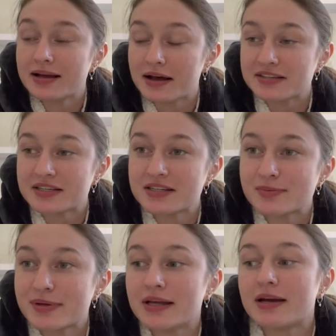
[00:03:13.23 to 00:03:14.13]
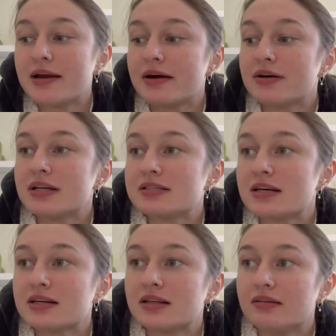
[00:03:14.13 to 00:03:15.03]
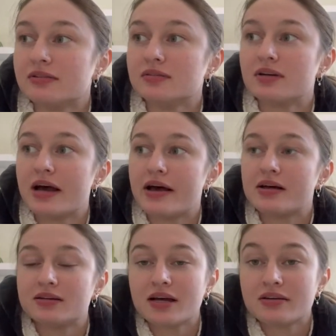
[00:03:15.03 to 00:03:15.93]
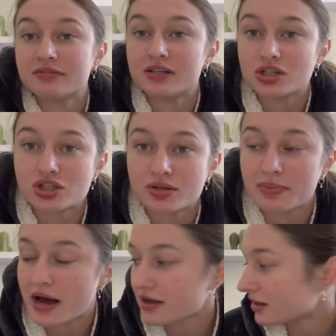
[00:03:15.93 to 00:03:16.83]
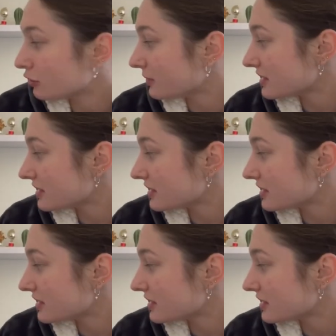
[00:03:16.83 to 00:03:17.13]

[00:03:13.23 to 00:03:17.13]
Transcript: guys, it is a bit later now. It's like 11 and I finished packing all my